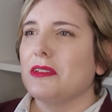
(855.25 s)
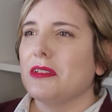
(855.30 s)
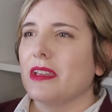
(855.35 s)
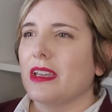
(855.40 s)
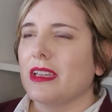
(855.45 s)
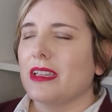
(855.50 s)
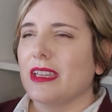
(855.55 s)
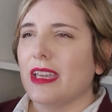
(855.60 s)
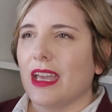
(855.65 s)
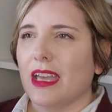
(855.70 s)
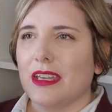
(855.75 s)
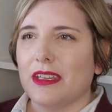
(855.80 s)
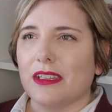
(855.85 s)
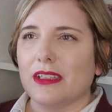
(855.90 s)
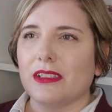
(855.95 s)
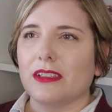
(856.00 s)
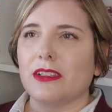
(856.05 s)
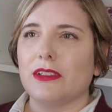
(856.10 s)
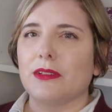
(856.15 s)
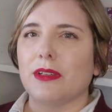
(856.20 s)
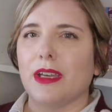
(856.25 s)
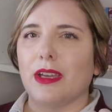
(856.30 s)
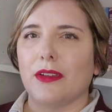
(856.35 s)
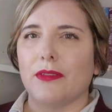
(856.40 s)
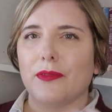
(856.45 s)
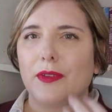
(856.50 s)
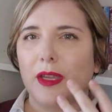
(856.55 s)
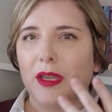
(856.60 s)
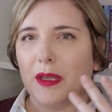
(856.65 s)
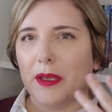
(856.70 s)
Again, you have
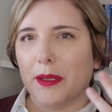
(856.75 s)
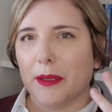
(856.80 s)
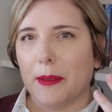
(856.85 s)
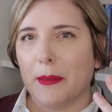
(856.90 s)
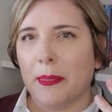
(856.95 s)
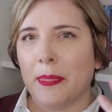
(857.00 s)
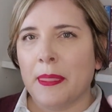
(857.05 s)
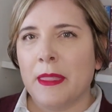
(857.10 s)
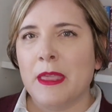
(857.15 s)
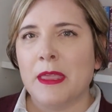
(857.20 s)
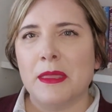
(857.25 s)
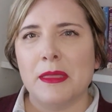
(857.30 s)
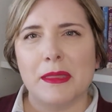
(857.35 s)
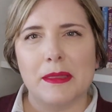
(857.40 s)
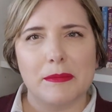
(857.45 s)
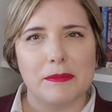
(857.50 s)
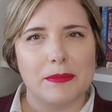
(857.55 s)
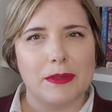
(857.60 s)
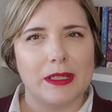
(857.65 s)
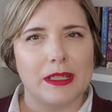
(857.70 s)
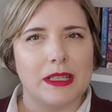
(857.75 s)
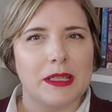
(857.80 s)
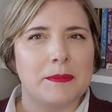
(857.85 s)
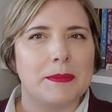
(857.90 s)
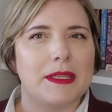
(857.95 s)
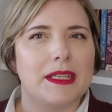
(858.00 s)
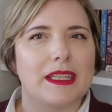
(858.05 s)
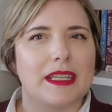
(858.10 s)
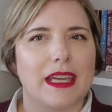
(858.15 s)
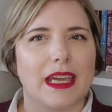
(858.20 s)
a pretty
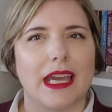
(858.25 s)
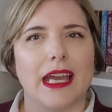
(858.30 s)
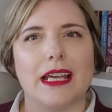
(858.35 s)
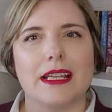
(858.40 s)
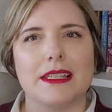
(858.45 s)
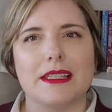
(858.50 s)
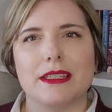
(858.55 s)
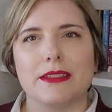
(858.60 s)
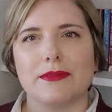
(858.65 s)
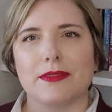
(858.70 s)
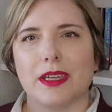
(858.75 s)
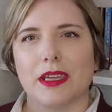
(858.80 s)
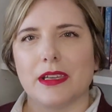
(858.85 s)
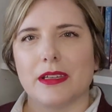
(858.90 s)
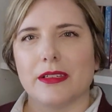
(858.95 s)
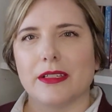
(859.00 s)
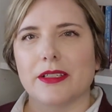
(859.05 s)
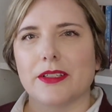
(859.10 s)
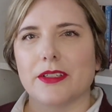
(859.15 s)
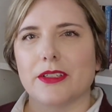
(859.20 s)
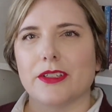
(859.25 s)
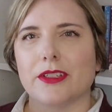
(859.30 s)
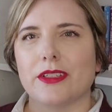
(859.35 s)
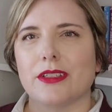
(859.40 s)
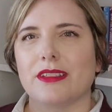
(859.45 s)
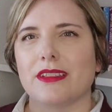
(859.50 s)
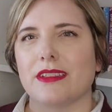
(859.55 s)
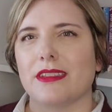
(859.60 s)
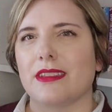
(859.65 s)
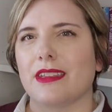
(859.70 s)
big cast of
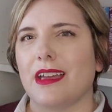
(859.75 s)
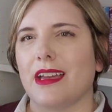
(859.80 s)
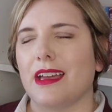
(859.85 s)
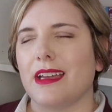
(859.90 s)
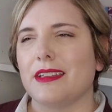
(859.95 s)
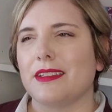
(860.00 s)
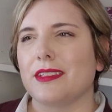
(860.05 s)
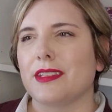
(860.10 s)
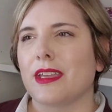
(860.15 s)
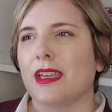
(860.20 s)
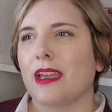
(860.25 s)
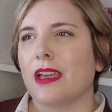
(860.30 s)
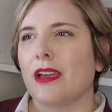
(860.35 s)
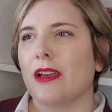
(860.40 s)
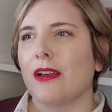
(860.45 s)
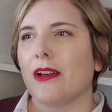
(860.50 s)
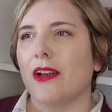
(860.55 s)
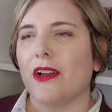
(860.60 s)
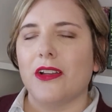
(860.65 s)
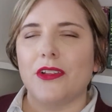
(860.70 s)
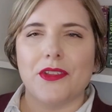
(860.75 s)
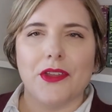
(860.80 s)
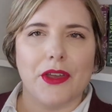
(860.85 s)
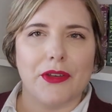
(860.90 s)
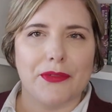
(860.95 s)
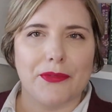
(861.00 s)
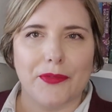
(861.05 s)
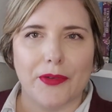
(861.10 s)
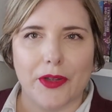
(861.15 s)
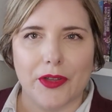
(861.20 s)
characters that all have
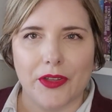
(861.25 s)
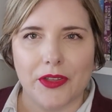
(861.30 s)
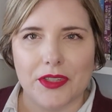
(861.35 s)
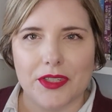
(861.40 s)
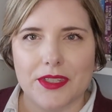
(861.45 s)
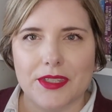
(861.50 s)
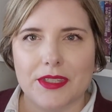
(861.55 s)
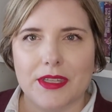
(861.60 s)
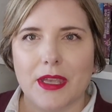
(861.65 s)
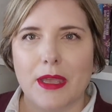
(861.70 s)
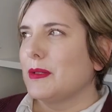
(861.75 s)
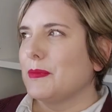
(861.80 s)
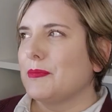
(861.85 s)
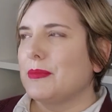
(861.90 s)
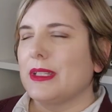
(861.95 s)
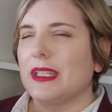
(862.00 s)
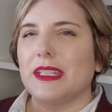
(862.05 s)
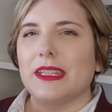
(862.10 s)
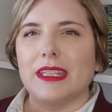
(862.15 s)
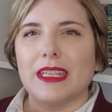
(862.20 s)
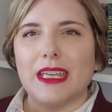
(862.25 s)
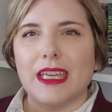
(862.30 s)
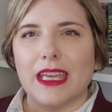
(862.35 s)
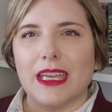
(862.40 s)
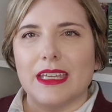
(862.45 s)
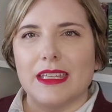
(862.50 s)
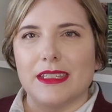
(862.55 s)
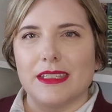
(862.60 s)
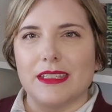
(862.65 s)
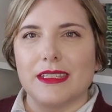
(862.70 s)
faults, but at the
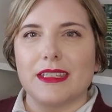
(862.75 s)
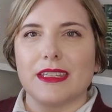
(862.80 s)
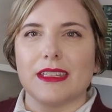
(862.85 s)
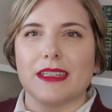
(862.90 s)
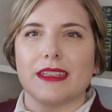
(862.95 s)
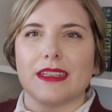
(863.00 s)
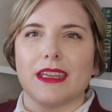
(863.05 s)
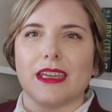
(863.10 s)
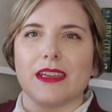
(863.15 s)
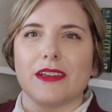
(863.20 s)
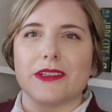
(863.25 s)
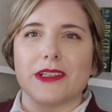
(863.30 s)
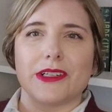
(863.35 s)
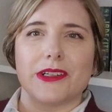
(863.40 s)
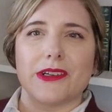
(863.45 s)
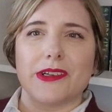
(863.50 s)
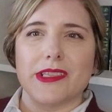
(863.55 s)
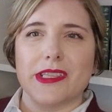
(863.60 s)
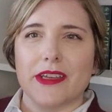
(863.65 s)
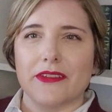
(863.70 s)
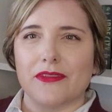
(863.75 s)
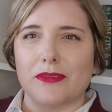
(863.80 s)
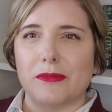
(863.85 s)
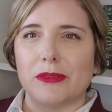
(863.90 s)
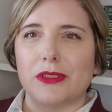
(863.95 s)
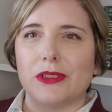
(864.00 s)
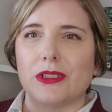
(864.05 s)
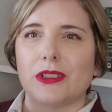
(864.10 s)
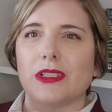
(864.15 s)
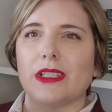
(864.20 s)
end, they are all
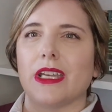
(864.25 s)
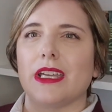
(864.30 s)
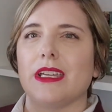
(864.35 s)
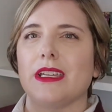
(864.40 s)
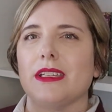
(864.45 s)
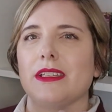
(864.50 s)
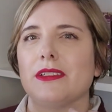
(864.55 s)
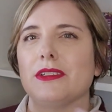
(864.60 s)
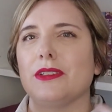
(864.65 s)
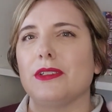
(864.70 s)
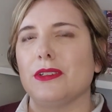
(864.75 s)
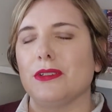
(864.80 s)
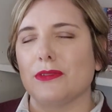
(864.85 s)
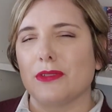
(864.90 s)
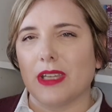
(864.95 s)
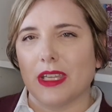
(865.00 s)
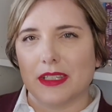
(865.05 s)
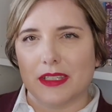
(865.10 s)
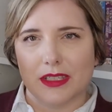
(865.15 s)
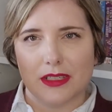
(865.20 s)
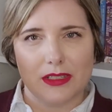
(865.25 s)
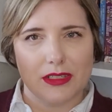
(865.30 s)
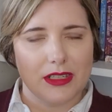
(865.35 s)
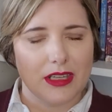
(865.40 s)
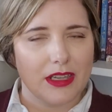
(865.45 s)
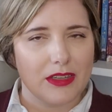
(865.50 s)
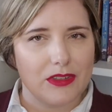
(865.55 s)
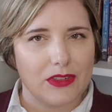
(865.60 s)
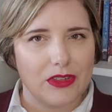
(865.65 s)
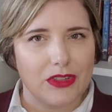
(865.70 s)
lovable and you get to
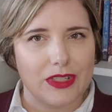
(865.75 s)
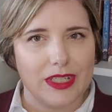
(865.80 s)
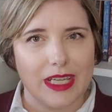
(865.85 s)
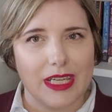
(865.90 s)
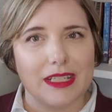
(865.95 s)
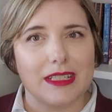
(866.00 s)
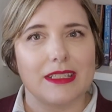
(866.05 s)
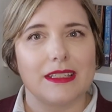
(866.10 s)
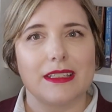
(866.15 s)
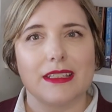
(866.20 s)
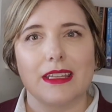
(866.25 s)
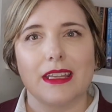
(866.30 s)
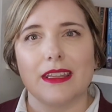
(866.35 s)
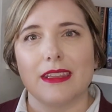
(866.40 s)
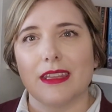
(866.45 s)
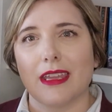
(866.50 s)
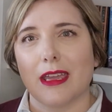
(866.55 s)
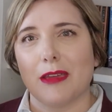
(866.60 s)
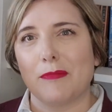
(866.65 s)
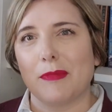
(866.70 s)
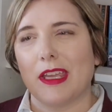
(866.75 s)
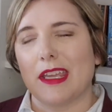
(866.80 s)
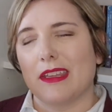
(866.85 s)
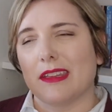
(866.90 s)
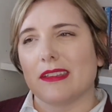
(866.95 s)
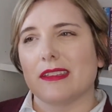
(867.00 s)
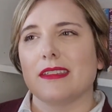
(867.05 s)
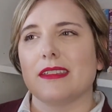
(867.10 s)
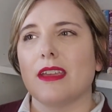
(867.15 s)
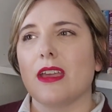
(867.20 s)
understand them
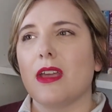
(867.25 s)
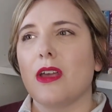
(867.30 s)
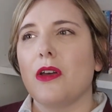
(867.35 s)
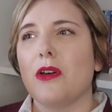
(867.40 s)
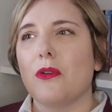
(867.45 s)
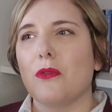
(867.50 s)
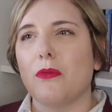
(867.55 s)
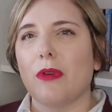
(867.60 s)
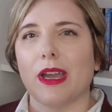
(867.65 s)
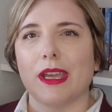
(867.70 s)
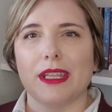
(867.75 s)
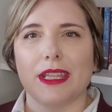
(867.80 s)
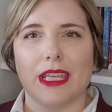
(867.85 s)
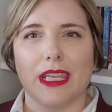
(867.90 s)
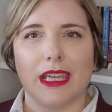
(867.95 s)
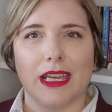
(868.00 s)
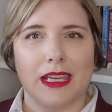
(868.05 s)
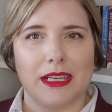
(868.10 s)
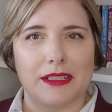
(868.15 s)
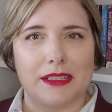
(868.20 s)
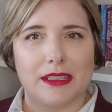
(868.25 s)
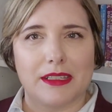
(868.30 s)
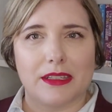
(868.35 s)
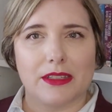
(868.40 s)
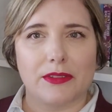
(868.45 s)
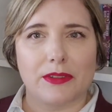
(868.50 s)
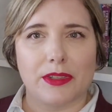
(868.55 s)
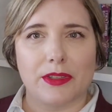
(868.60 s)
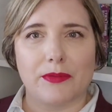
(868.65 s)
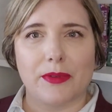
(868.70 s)
and why they act
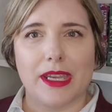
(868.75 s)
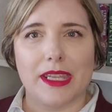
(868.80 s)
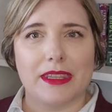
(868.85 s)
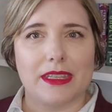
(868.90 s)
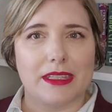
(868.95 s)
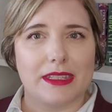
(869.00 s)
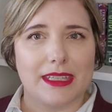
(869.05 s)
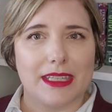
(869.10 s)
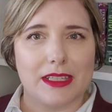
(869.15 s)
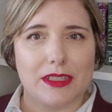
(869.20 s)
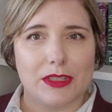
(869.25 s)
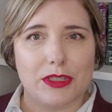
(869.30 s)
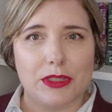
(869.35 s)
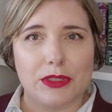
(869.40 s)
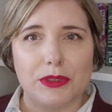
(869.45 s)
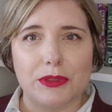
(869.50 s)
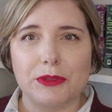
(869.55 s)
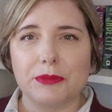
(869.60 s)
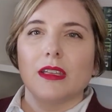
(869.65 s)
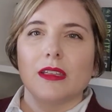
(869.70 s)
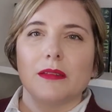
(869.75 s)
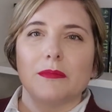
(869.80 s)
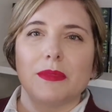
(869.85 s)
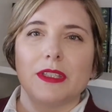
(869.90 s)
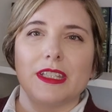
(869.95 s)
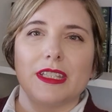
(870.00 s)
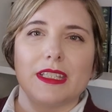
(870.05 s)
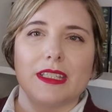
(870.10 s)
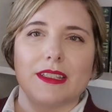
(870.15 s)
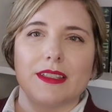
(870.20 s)
the way that they do. But
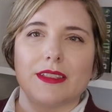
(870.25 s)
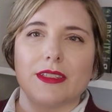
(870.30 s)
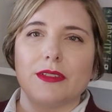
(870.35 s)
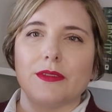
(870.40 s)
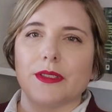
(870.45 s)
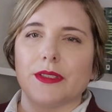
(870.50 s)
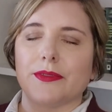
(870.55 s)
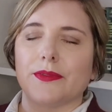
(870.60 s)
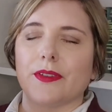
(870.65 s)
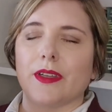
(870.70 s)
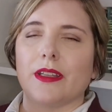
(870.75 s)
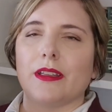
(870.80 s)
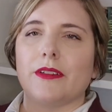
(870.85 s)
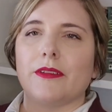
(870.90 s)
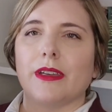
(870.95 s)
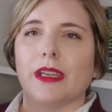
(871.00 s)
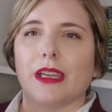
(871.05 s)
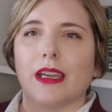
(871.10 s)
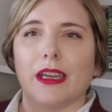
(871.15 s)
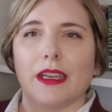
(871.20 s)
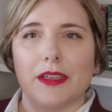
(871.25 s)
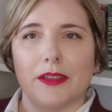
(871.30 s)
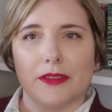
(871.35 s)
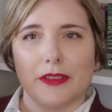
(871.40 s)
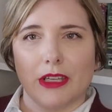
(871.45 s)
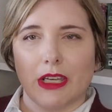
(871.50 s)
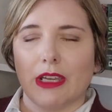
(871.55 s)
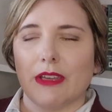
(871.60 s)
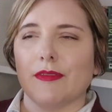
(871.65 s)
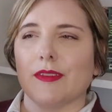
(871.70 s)
this, you are following
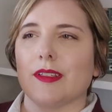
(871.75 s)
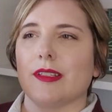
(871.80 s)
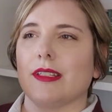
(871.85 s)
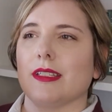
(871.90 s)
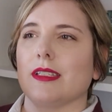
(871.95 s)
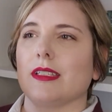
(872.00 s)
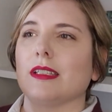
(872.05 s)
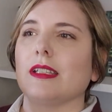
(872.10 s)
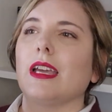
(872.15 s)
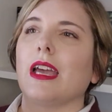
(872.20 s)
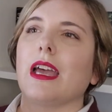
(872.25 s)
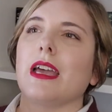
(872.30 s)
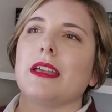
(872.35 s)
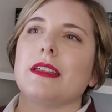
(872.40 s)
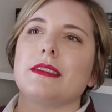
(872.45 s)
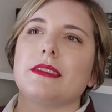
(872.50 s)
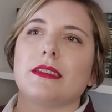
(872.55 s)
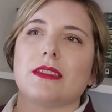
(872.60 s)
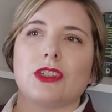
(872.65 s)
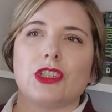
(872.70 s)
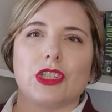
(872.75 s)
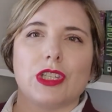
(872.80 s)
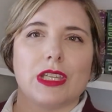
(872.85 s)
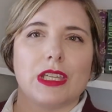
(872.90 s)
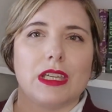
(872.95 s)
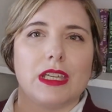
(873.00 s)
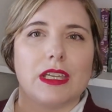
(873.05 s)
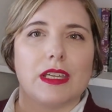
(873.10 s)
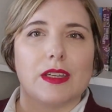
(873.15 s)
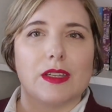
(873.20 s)
Iona Iverson as
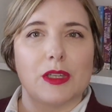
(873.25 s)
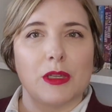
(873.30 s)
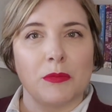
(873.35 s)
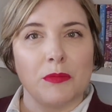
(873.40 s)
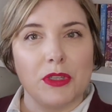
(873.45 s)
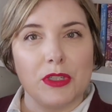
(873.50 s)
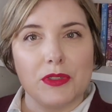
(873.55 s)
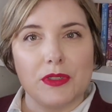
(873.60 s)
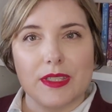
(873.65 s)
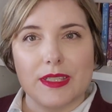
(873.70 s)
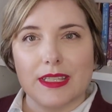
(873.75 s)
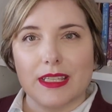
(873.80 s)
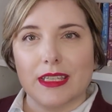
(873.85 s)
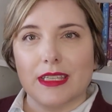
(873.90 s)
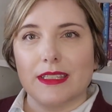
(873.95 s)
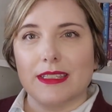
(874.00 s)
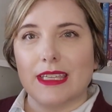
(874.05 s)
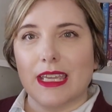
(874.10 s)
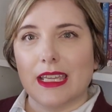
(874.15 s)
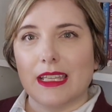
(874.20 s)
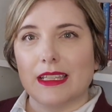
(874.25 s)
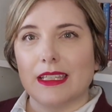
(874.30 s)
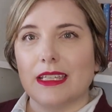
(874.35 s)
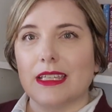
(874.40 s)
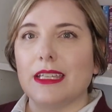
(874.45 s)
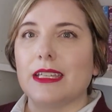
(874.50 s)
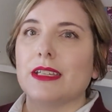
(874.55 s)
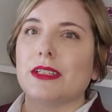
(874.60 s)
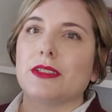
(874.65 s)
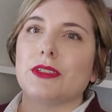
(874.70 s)
she commutes
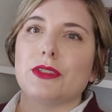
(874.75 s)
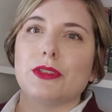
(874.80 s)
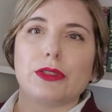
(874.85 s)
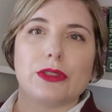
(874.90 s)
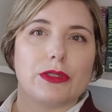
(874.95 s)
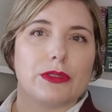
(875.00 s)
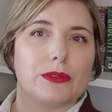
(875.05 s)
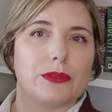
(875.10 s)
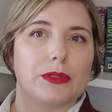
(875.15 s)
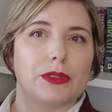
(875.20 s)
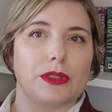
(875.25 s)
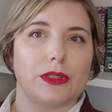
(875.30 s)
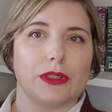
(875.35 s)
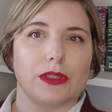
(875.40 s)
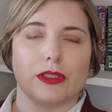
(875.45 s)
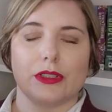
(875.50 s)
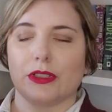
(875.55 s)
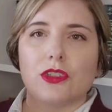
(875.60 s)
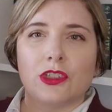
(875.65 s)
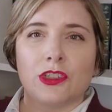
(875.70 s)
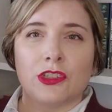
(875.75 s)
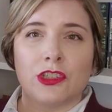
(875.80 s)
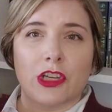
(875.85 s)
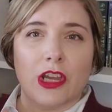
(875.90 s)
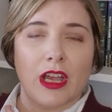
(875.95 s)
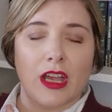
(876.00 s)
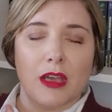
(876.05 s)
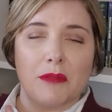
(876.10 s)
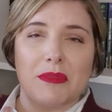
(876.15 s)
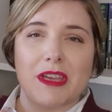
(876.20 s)
daily to her
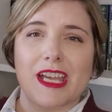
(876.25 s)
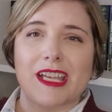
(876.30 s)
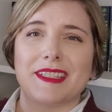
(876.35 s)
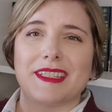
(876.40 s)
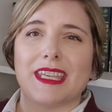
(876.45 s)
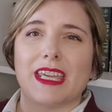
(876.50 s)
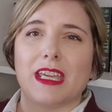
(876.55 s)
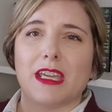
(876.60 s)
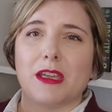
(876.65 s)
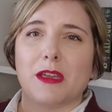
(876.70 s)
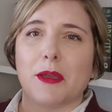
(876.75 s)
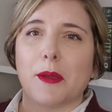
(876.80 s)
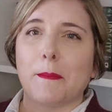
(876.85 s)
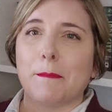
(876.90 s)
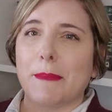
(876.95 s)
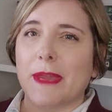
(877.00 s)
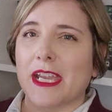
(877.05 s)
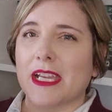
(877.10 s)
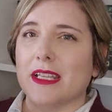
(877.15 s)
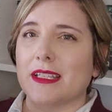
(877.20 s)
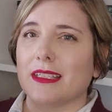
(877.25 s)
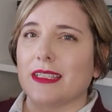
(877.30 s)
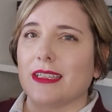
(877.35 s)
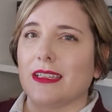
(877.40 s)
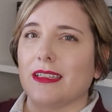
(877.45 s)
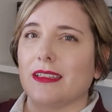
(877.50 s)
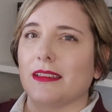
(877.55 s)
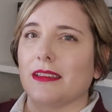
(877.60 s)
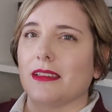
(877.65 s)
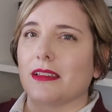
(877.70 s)
job as a
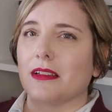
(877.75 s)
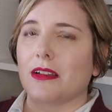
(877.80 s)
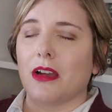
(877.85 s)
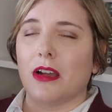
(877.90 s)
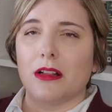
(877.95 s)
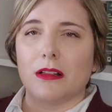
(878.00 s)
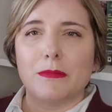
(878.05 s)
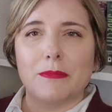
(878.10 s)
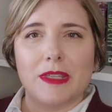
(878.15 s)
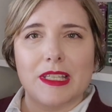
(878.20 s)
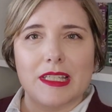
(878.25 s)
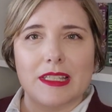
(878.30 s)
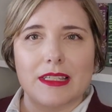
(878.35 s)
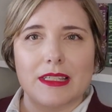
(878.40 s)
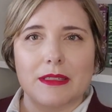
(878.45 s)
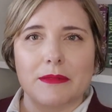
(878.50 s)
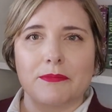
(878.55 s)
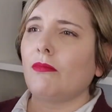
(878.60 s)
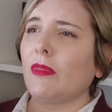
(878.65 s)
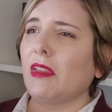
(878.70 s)
magazine columnist.